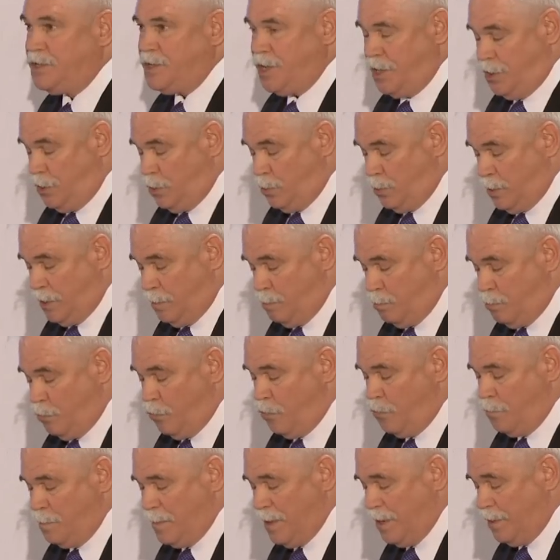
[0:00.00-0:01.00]
continued
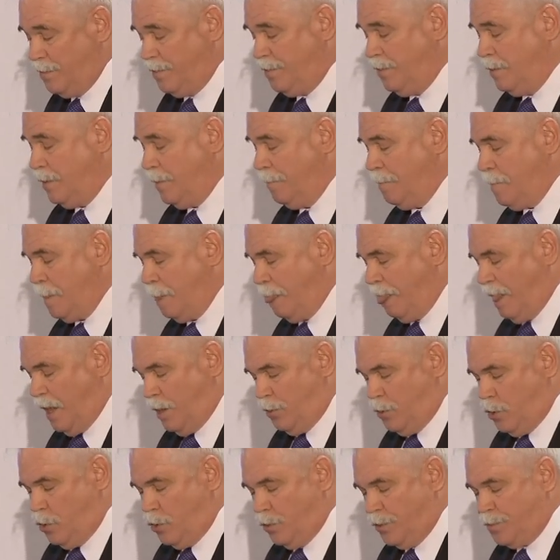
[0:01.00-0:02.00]
improvements.
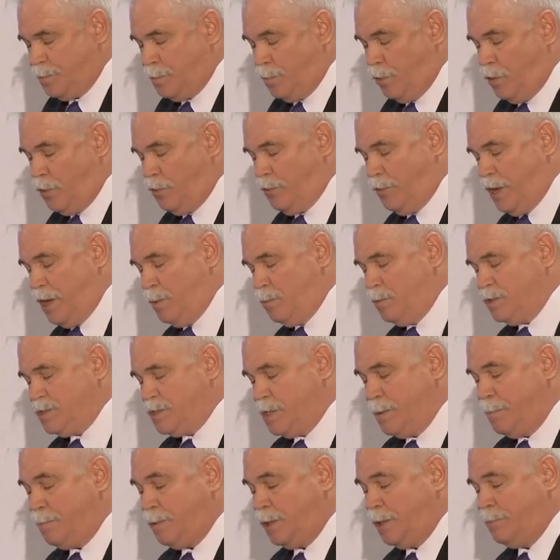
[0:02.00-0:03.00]
The U.S. program
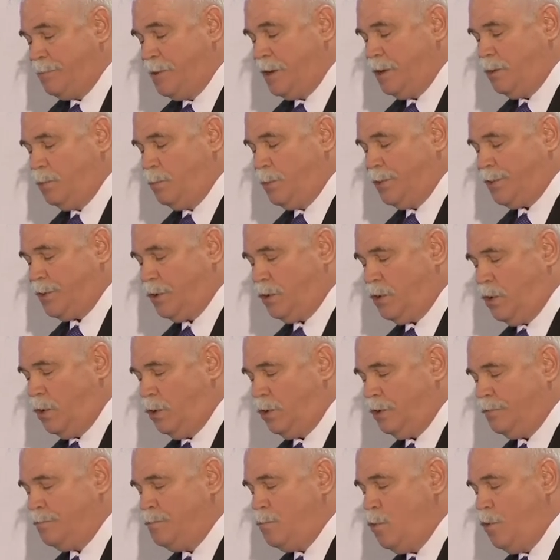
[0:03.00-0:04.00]
was implemented with the
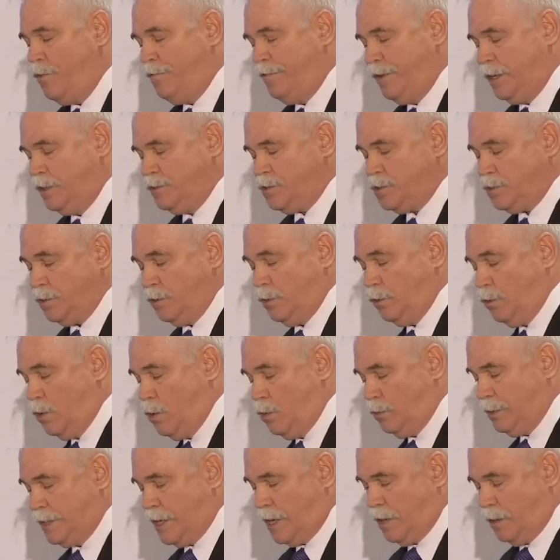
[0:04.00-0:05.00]
goal of moving
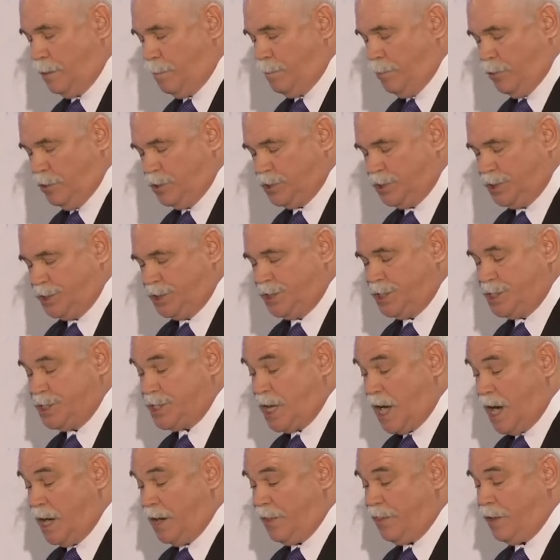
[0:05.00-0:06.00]
low-dollar
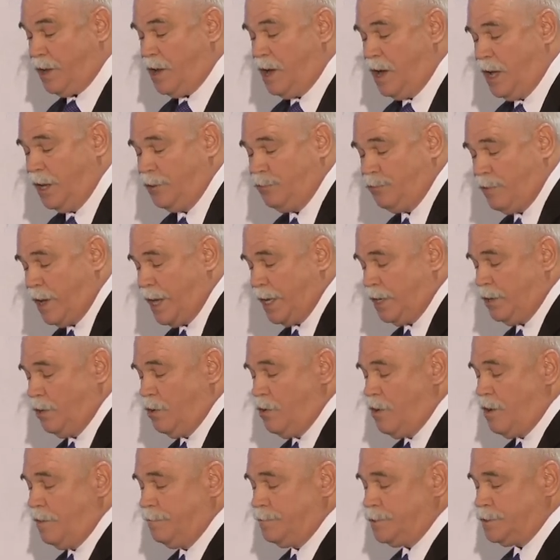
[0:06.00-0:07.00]
purchases out of the
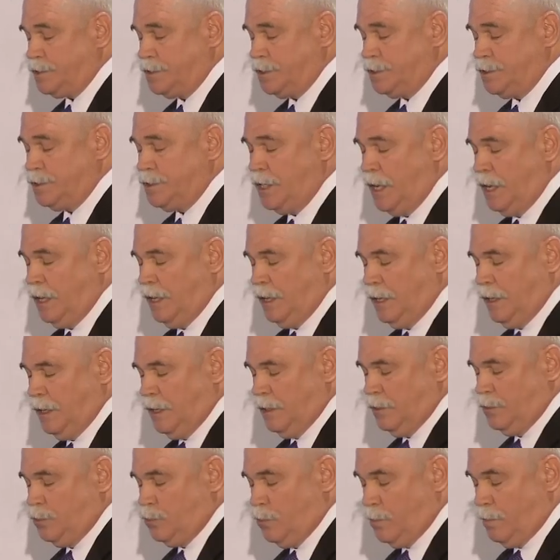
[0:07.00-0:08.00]
contracting offices
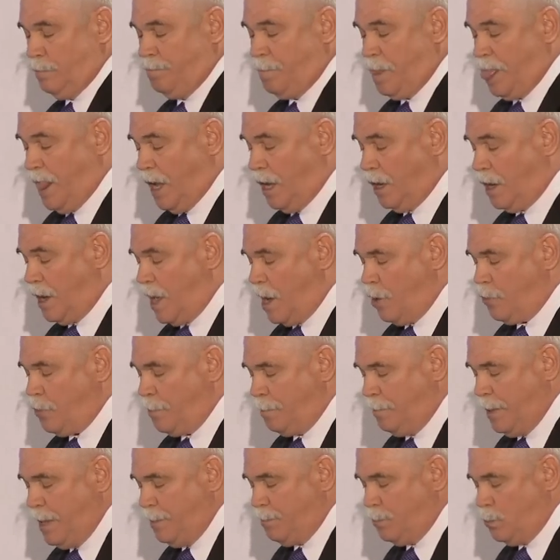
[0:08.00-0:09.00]
to allow
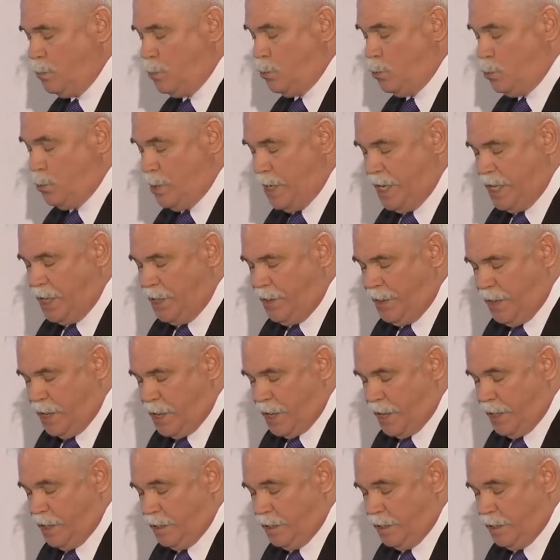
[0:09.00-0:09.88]
the people who need the